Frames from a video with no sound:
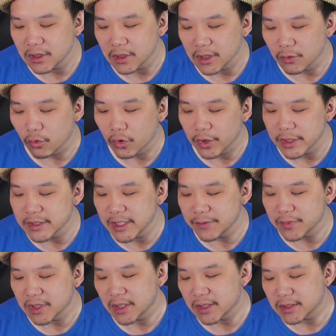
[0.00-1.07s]
it warrants
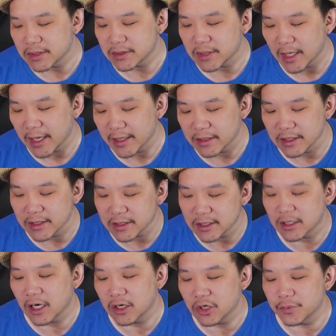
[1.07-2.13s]
it, because I think the
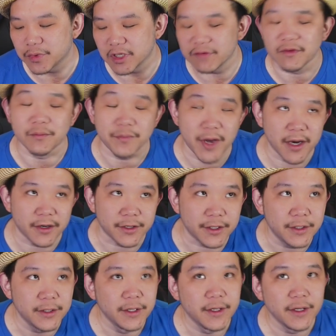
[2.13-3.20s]
cigar could be even better